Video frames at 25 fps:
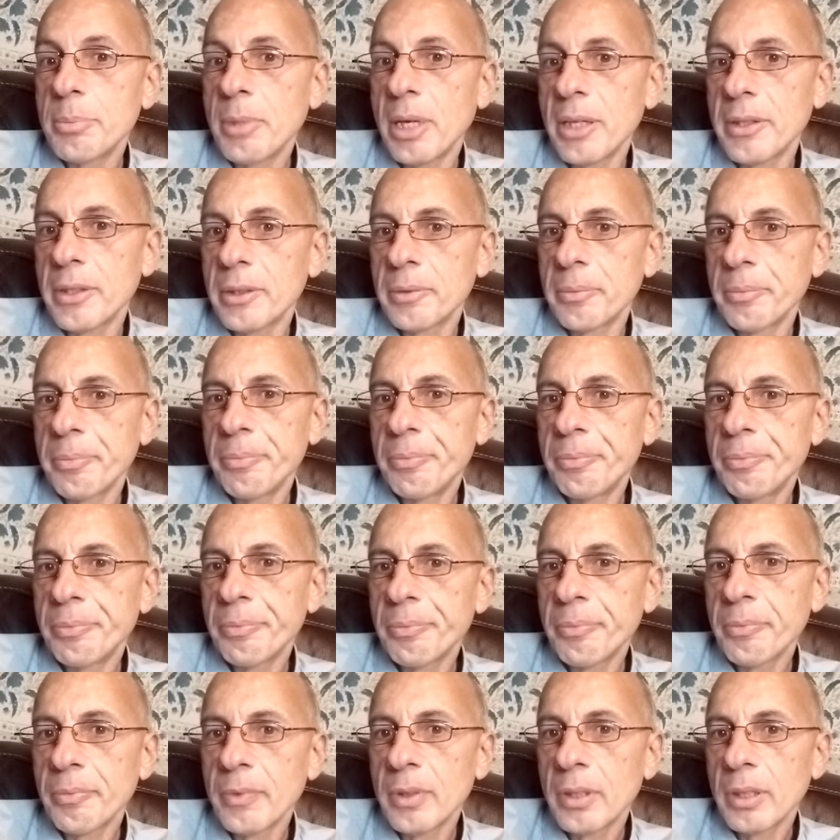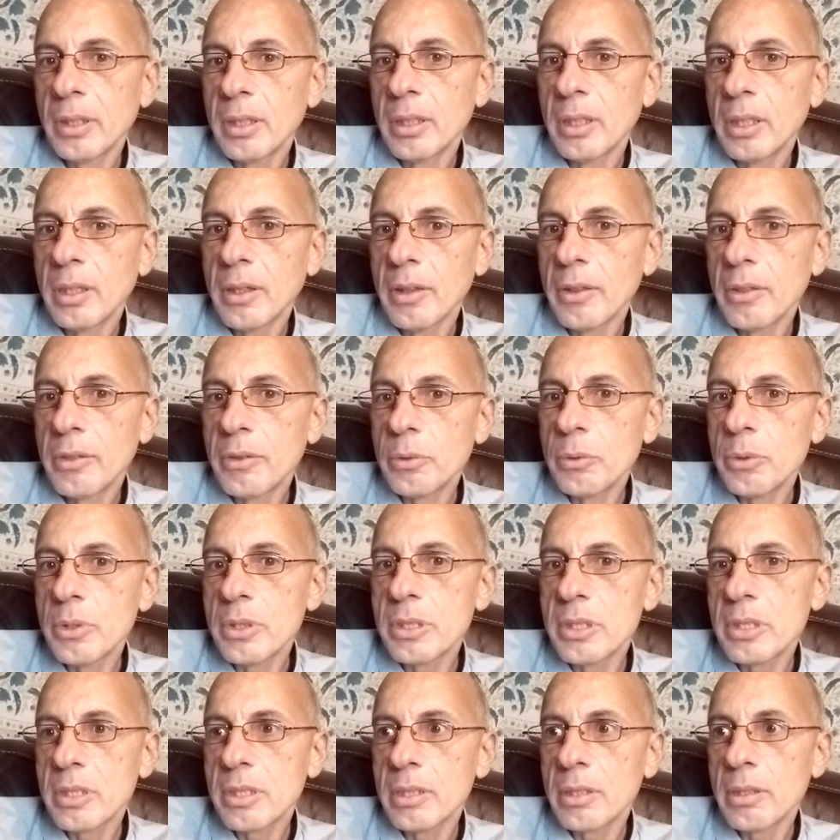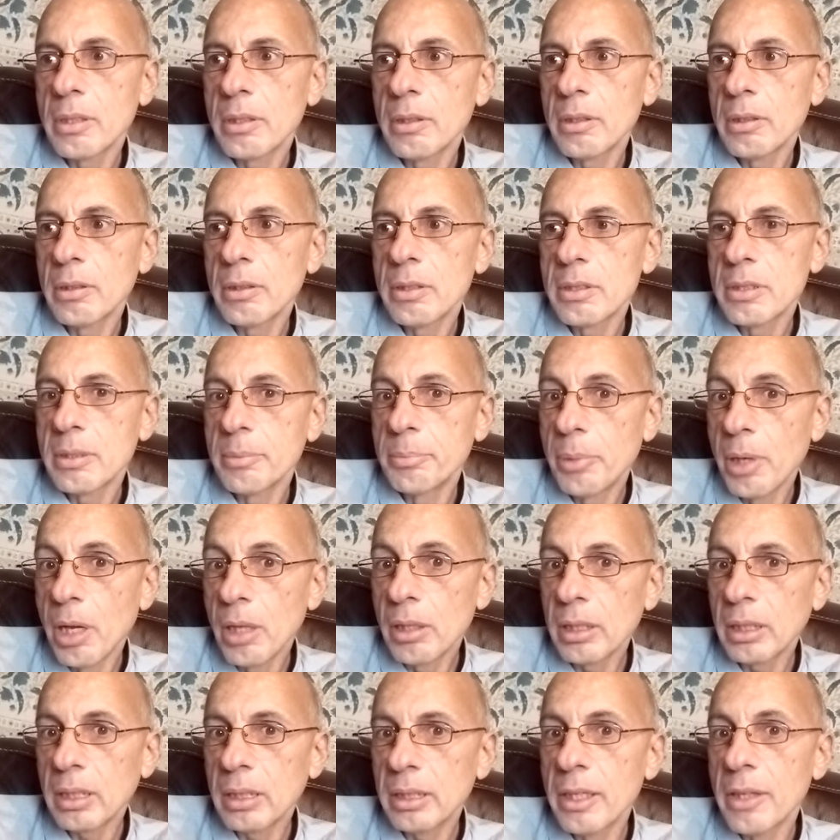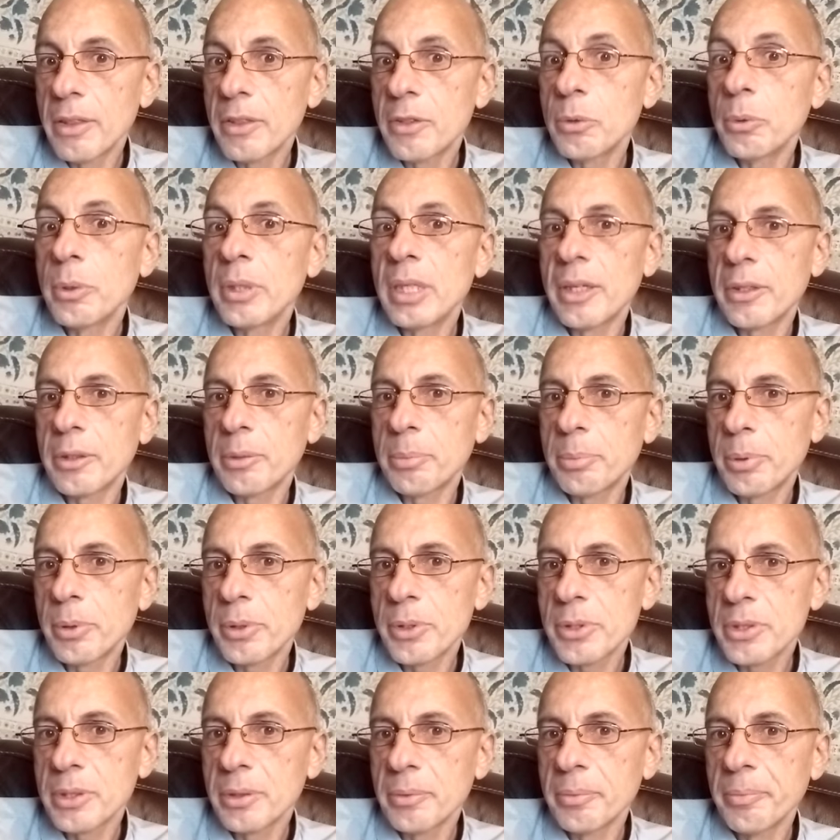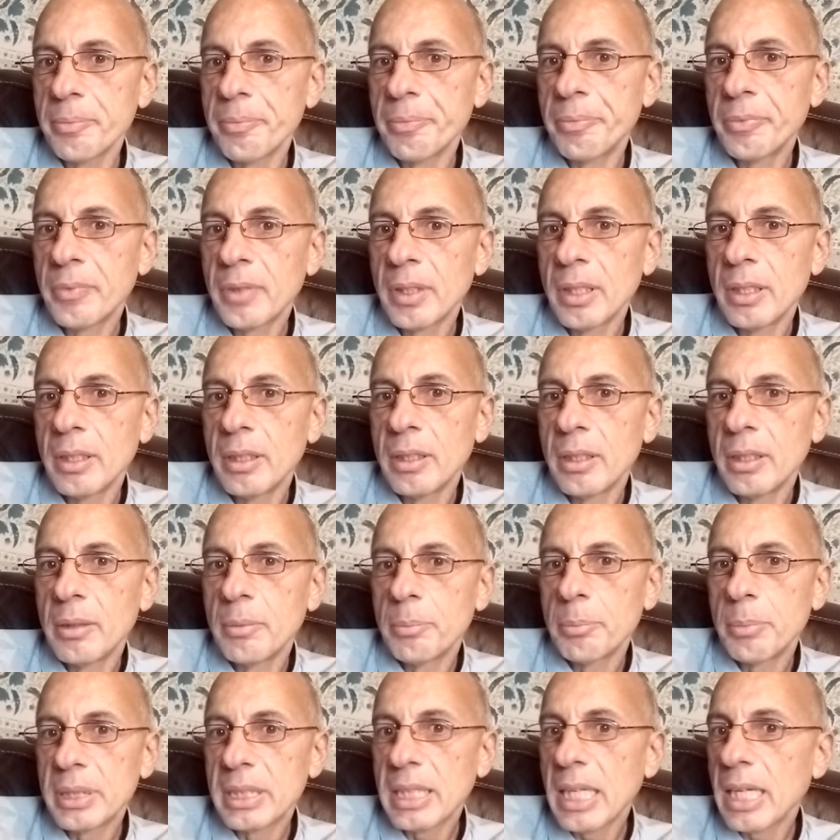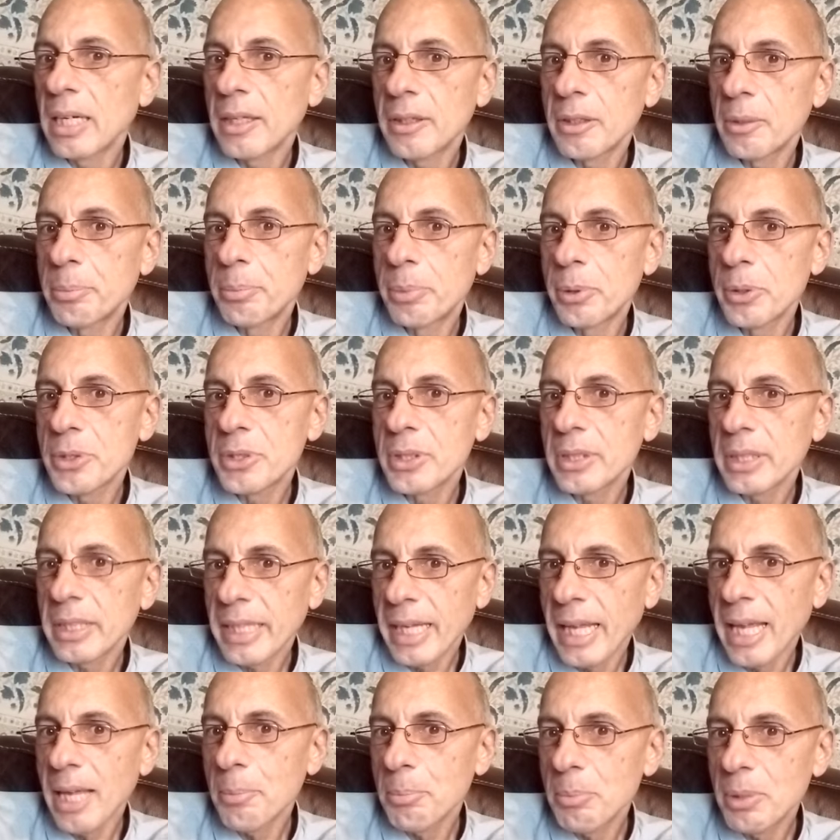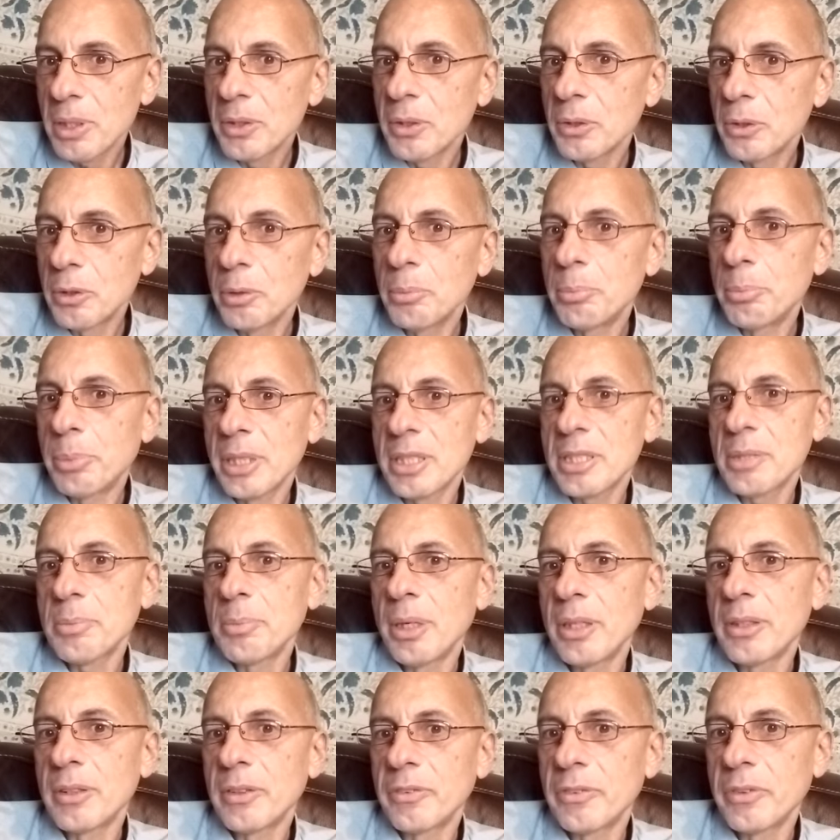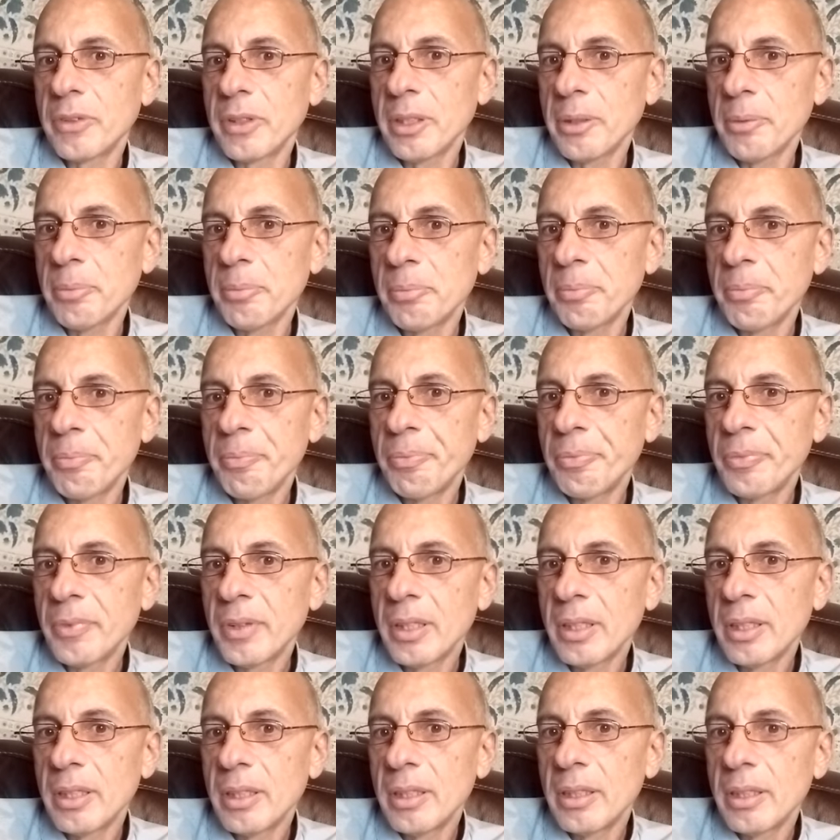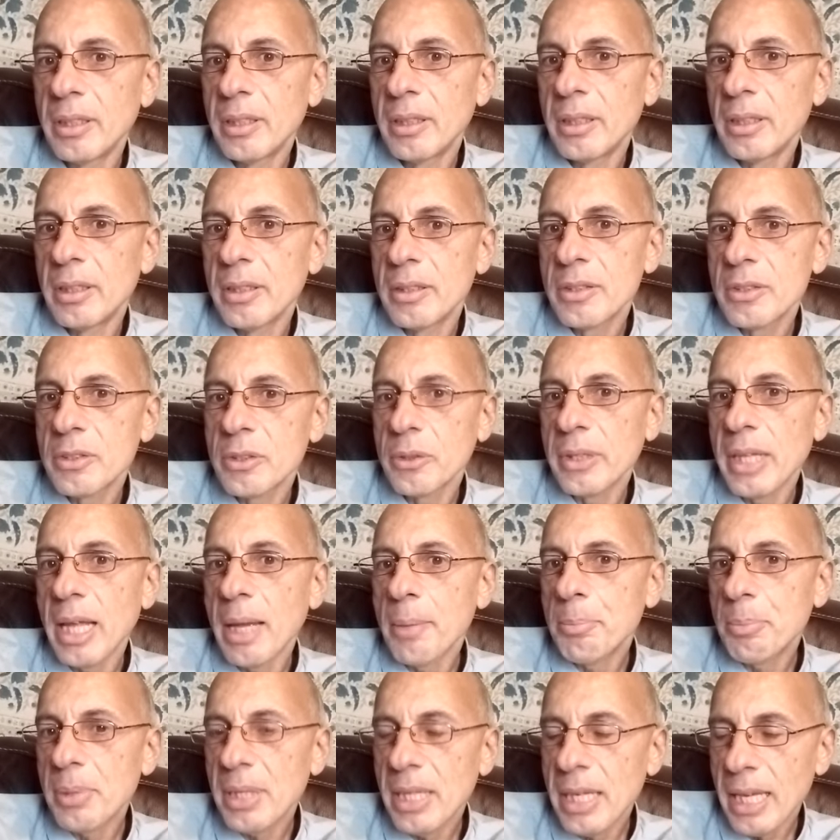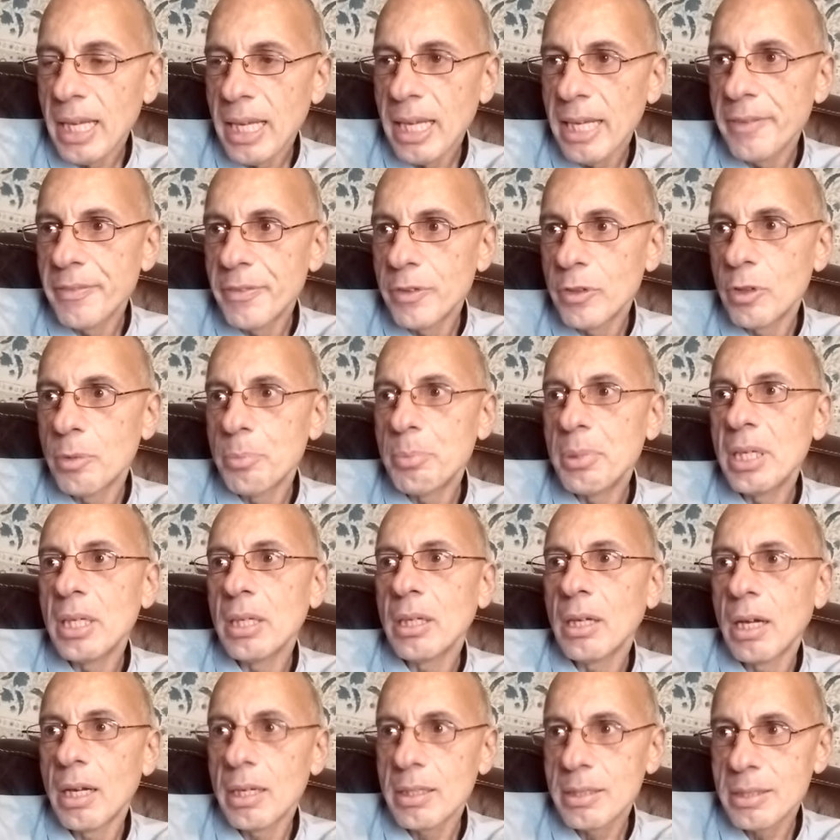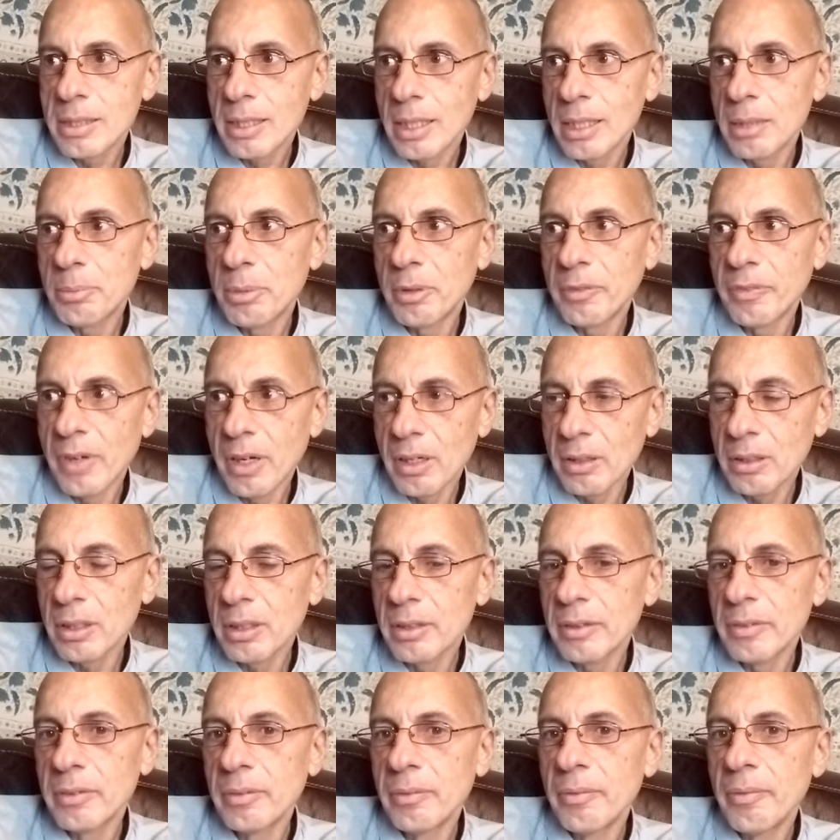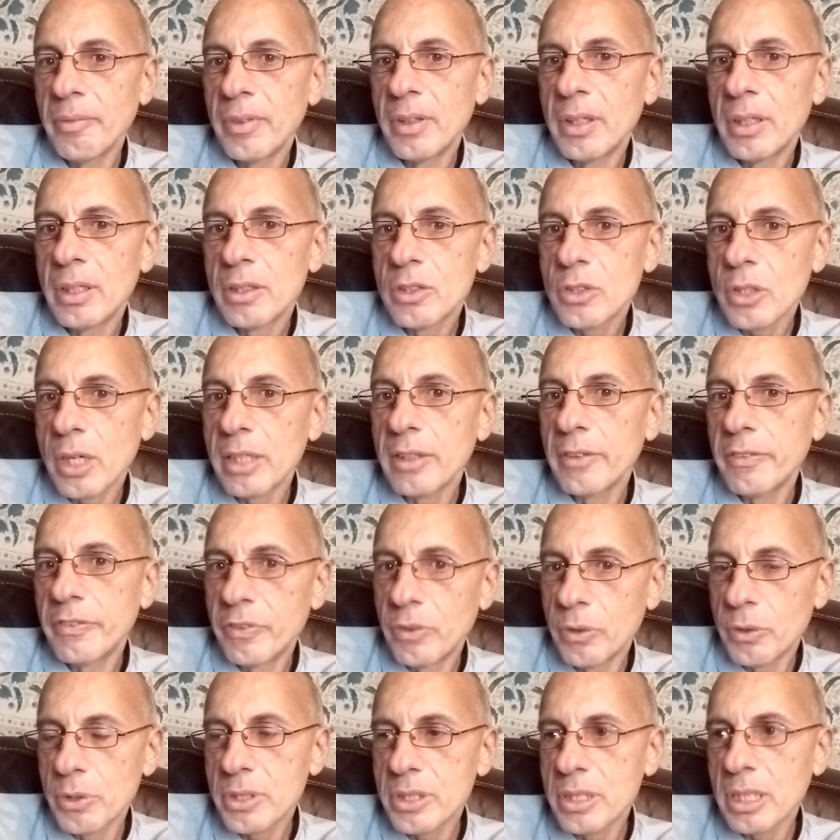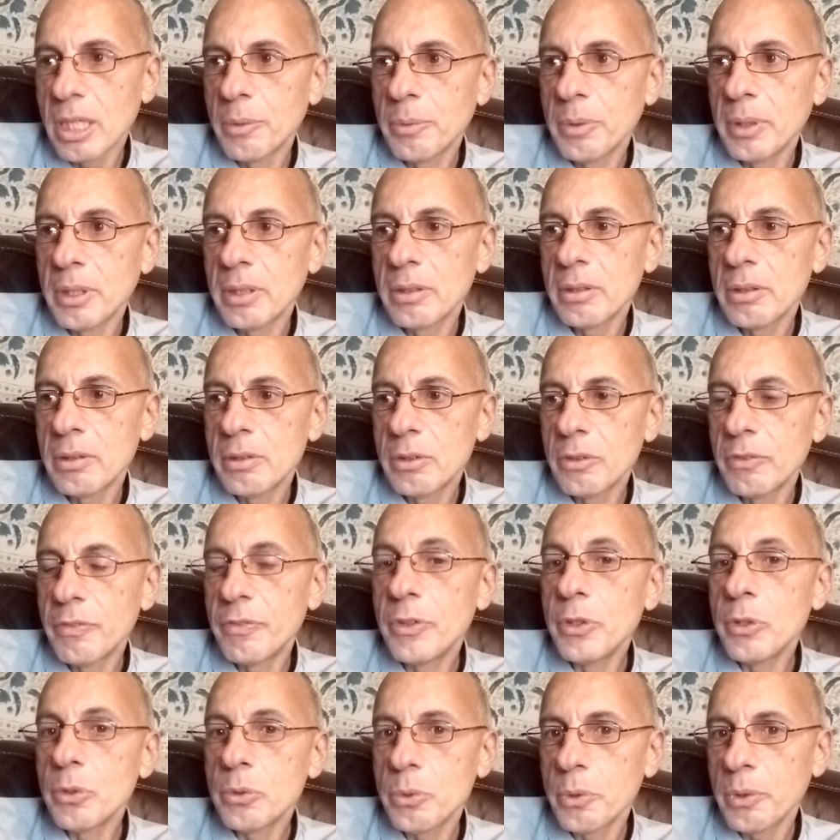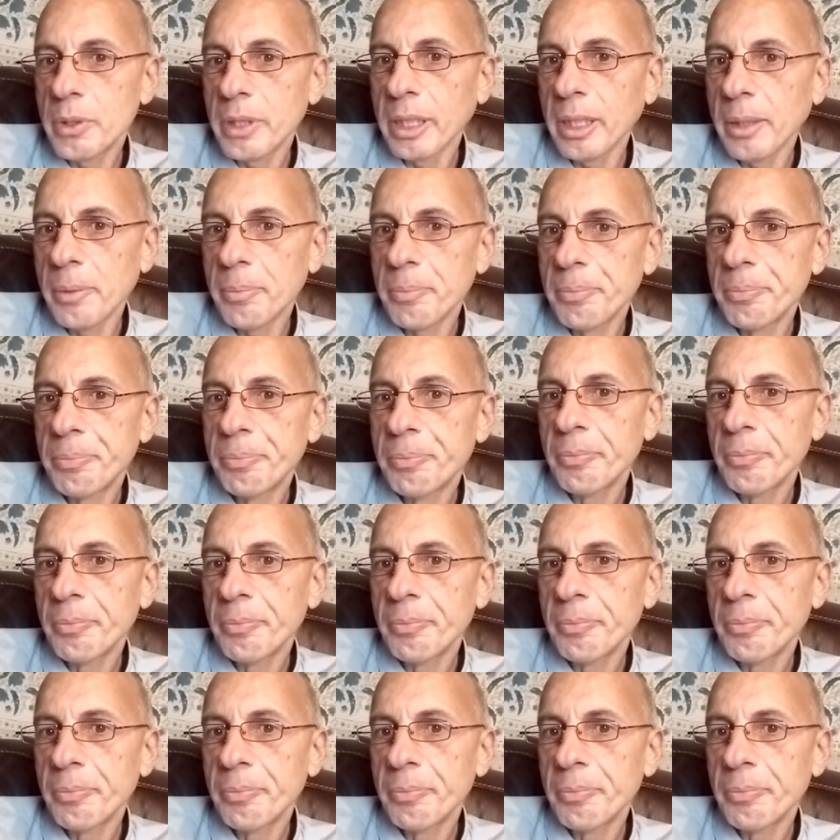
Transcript: mother through symbolically through another person. But that other person can't be the good breast mother for him. So that behavior of being hostile and provocative, trying to force someone to fuse with them,